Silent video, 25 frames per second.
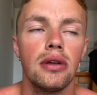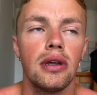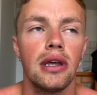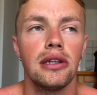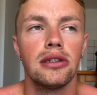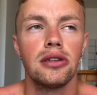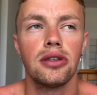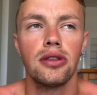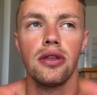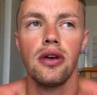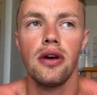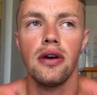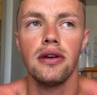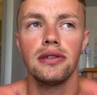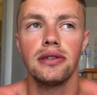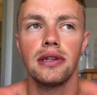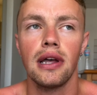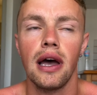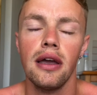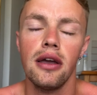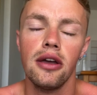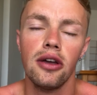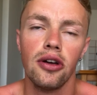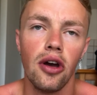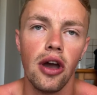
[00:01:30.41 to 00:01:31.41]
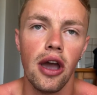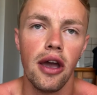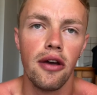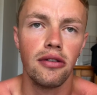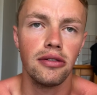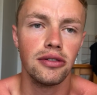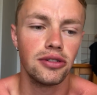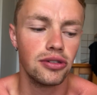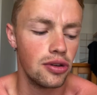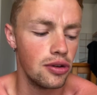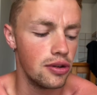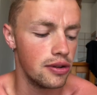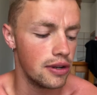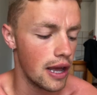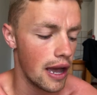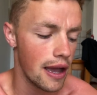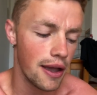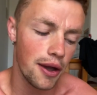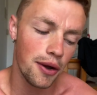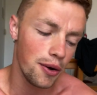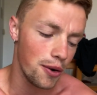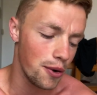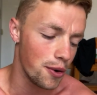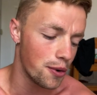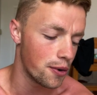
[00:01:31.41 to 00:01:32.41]
It's Thursday. Got here on Sunday.
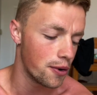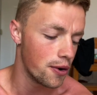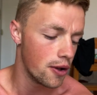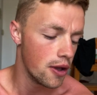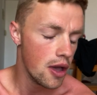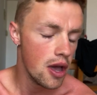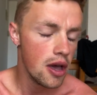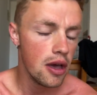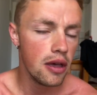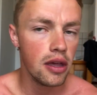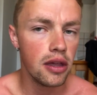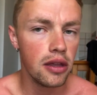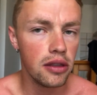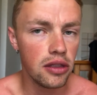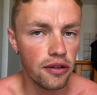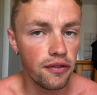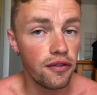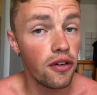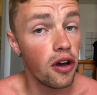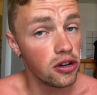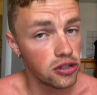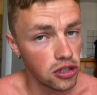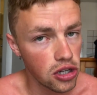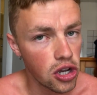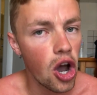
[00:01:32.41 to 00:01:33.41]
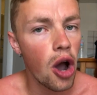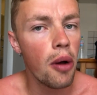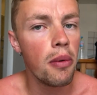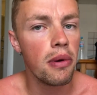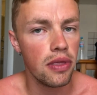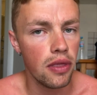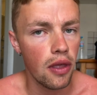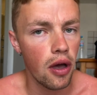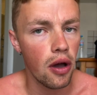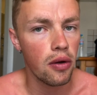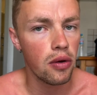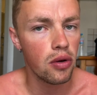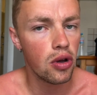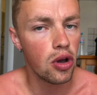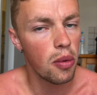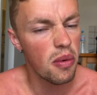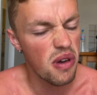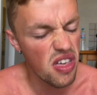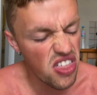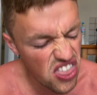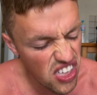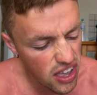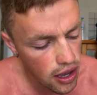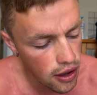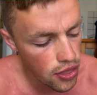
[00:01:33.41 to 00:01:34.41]
Oh, the vlogs are coming though.
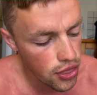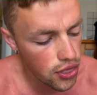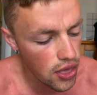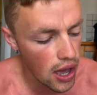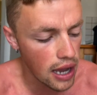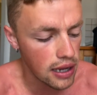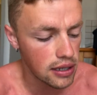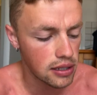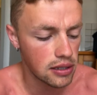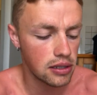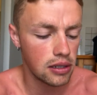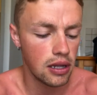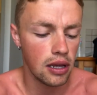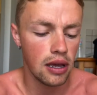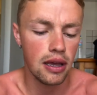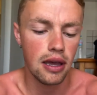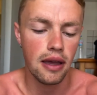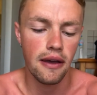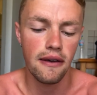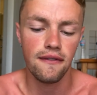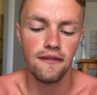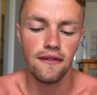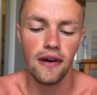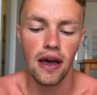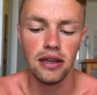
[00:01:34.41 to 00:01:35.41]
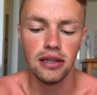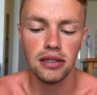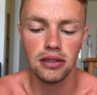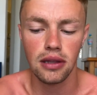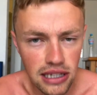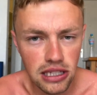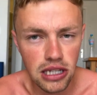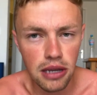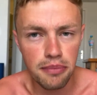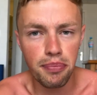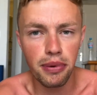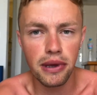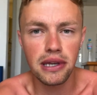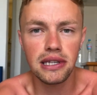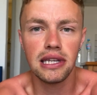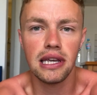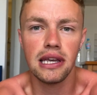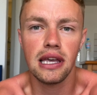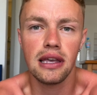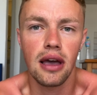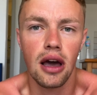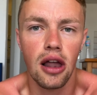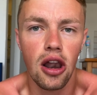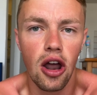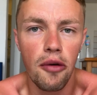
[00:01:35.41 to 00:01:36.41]
Coming thick and fast. Fast. Is it
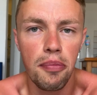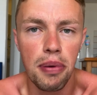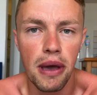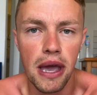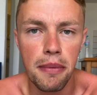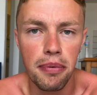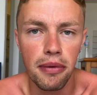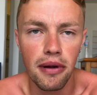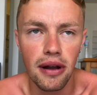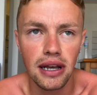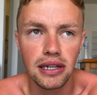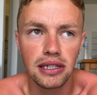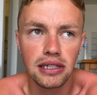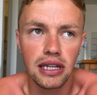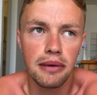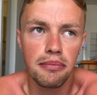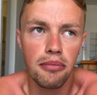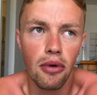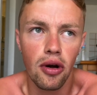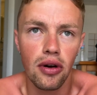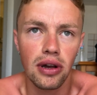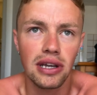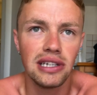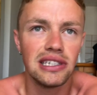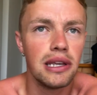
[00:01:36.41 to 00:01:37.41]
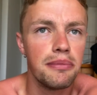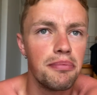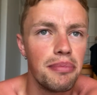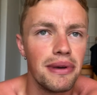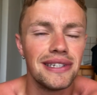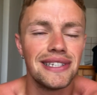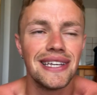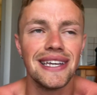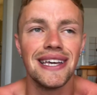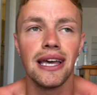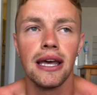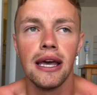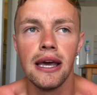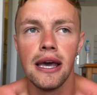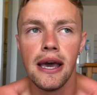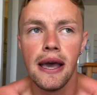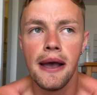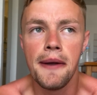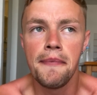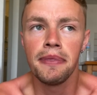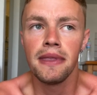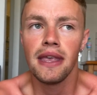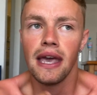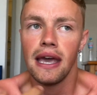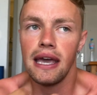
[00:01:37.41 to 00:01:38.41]
busy? A lot of people are asking, Mark, is it busy?
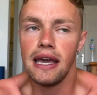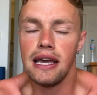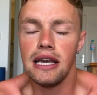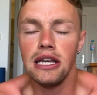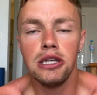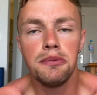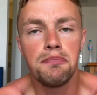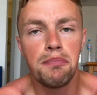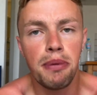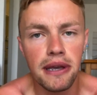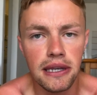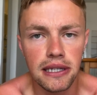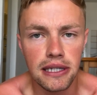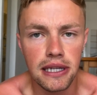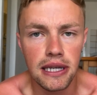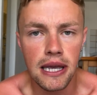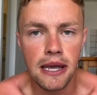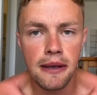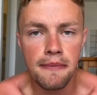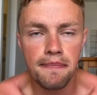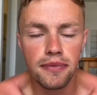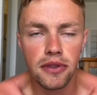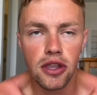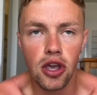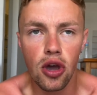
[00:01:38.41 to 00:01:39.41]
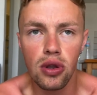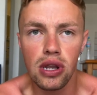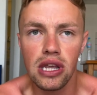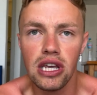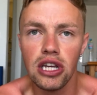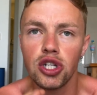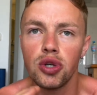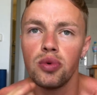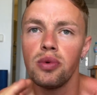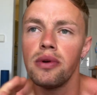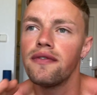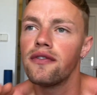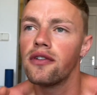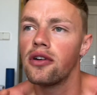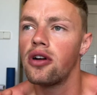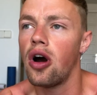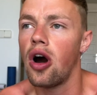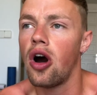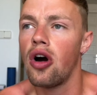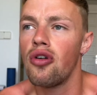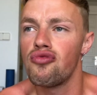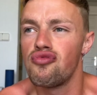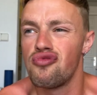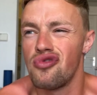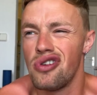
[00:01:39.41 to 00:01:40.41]
It is busy. The only issue we've
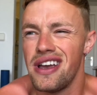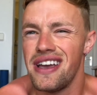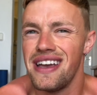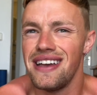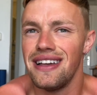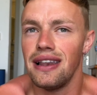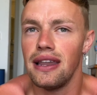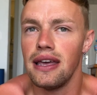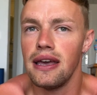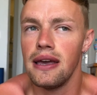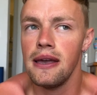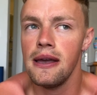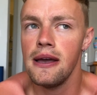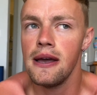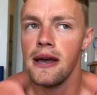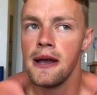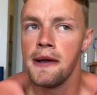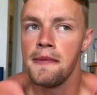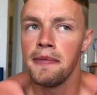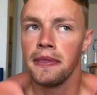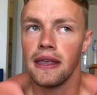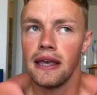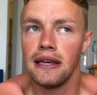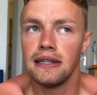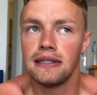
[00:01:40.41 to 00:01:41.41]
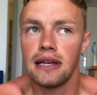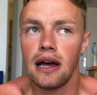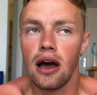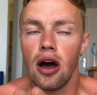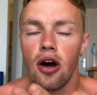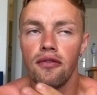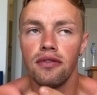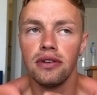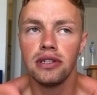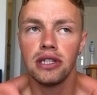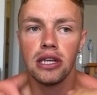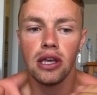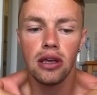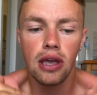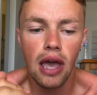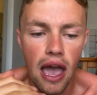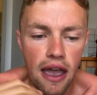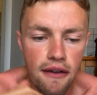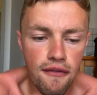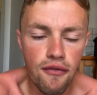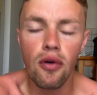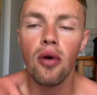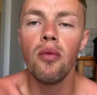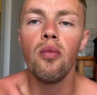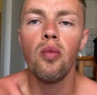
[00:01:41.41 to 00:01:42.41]
got really is that obviously
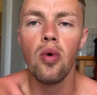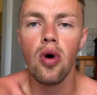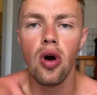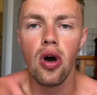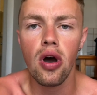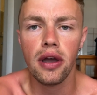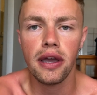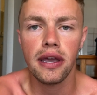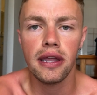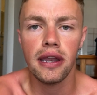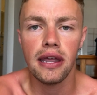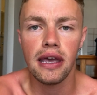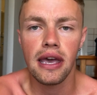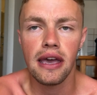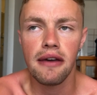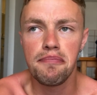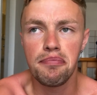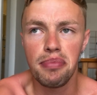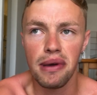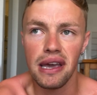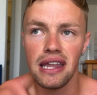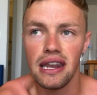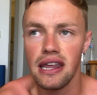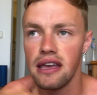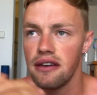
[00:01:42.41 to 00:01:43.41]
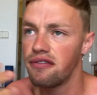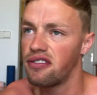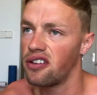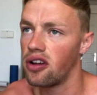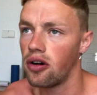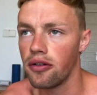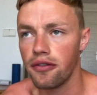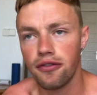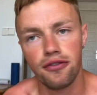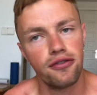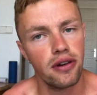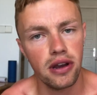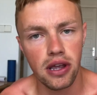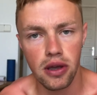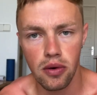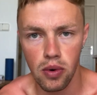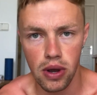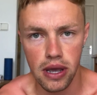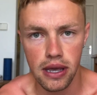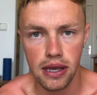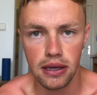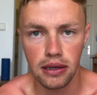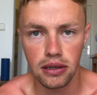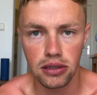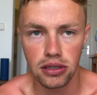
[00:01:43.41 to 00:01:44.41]
everyone working here, being here for like three
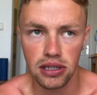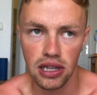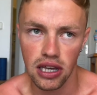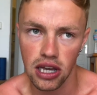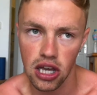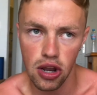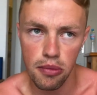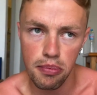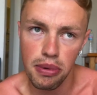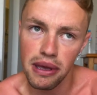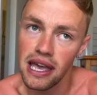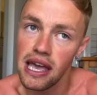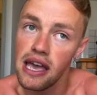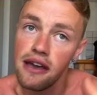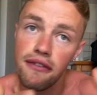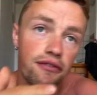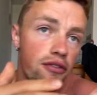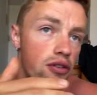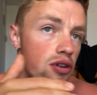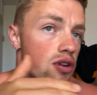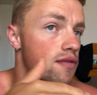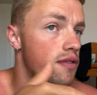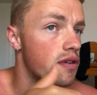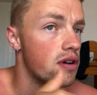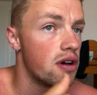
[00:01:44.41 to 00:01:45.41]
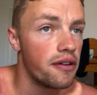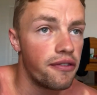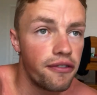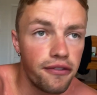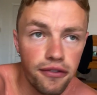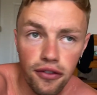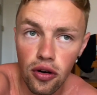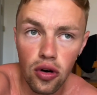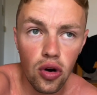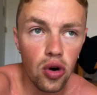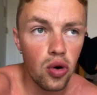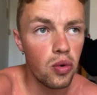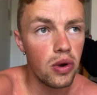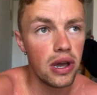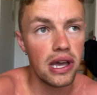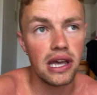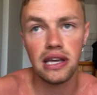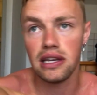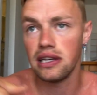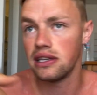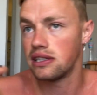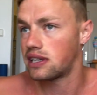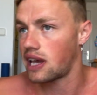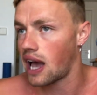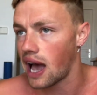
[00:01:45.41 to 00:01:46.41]
weeks, they're going to be here for another four
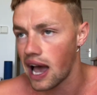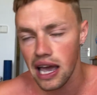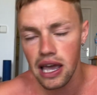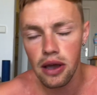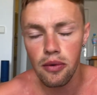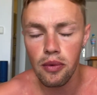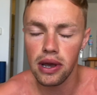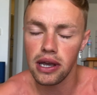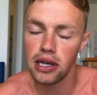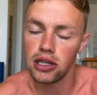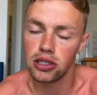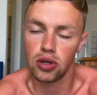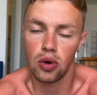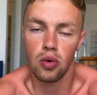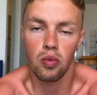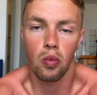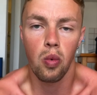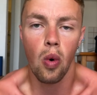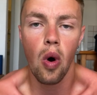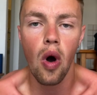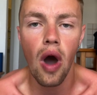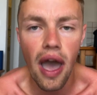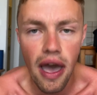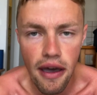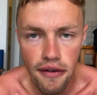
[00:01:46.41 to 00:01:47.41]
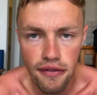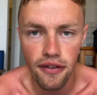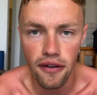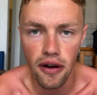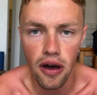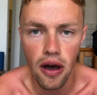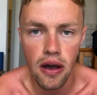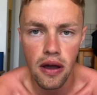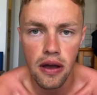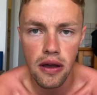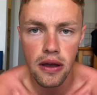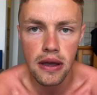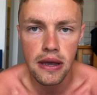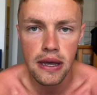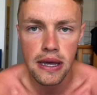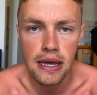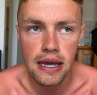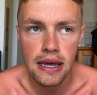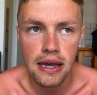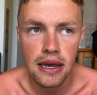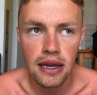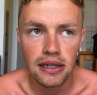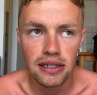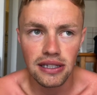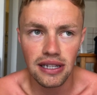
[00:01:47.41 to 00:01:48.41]
weeks, eight weeks, whatever.
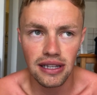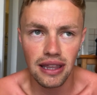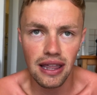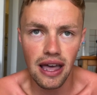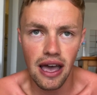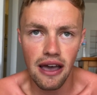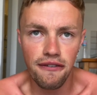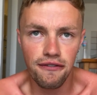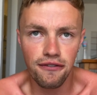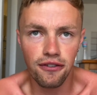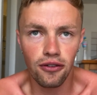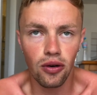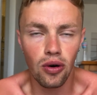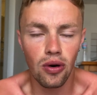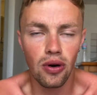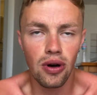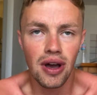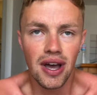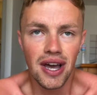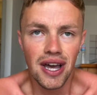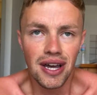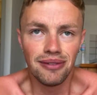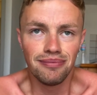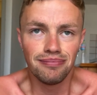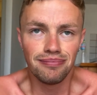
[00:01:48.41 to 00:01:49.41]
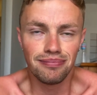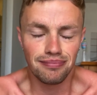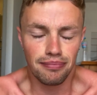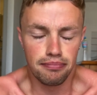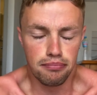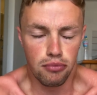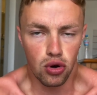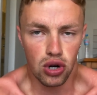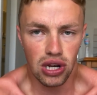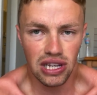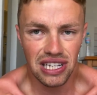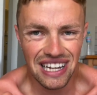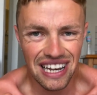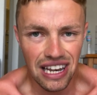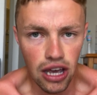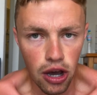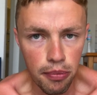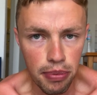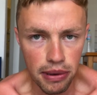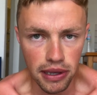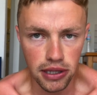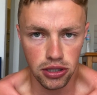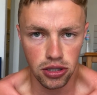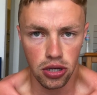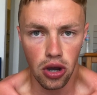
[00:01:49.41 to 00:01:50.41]
So therefore, money's a little
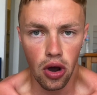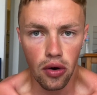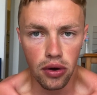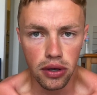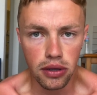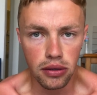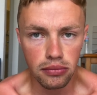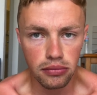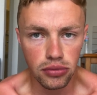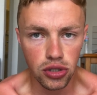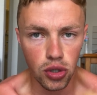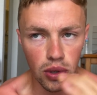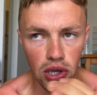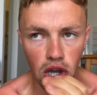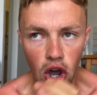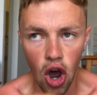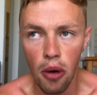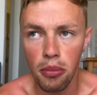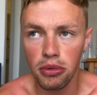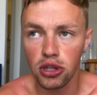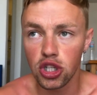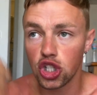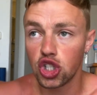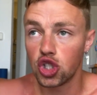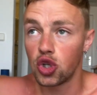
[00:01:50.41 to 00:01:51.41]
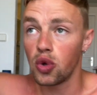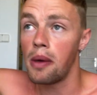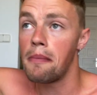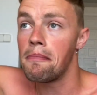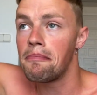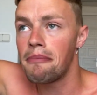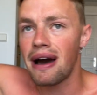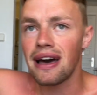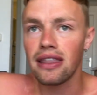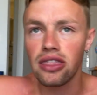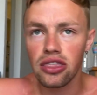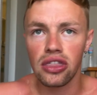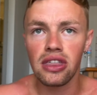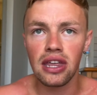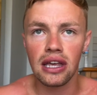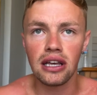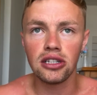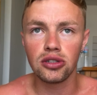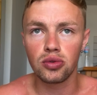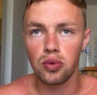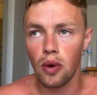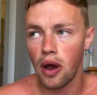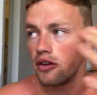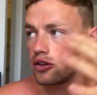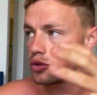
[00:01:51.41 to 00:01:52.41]
bit tight. So we can't be just doing mad
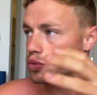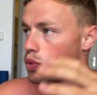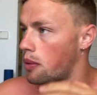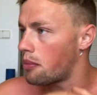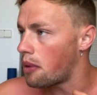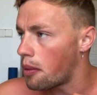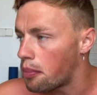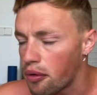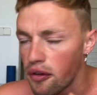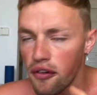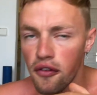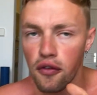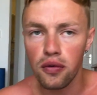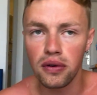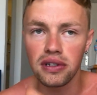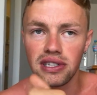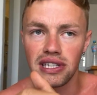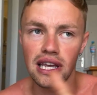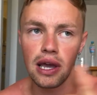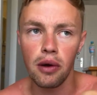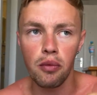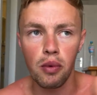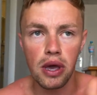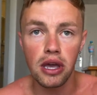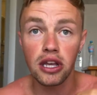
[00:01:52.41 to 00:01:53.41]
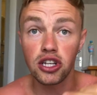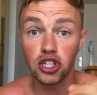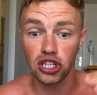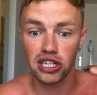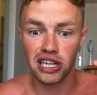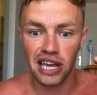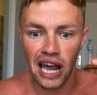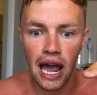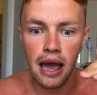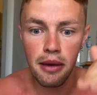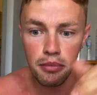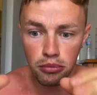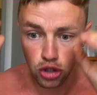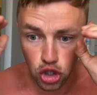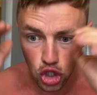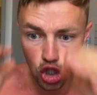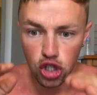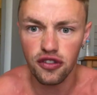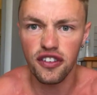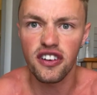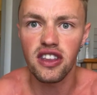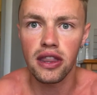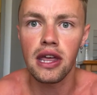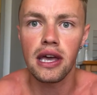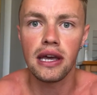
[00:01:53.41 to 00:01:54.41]
things. Whereas when my brother was here, we just came just
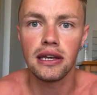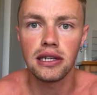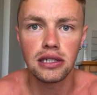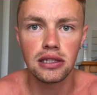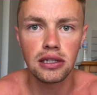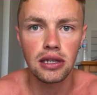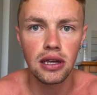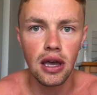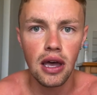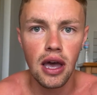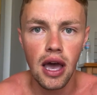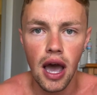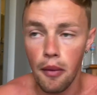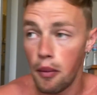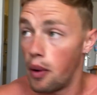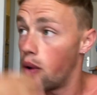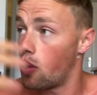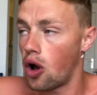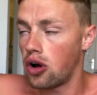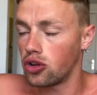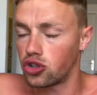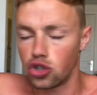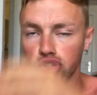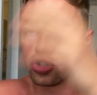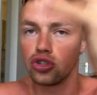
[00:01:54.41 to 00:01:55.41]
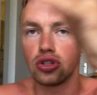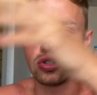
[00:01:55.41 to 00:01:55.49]
for this and we're like,